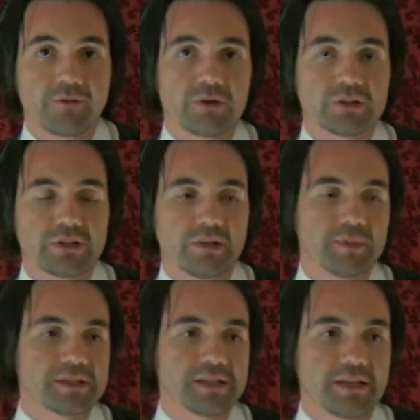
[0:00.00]
Of course, you know I'm
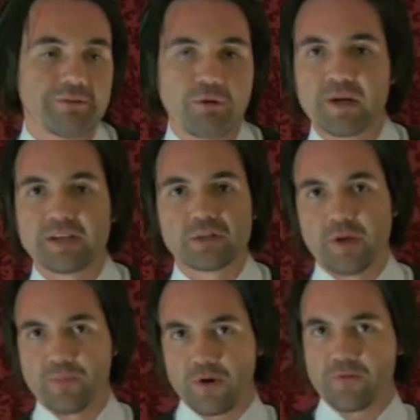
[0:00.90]
not saying everyone has to
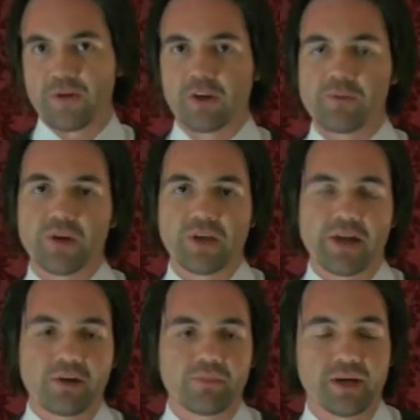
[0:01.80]
be a perfect
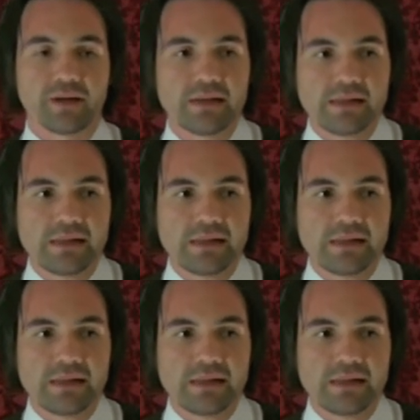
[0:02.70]
communicator, but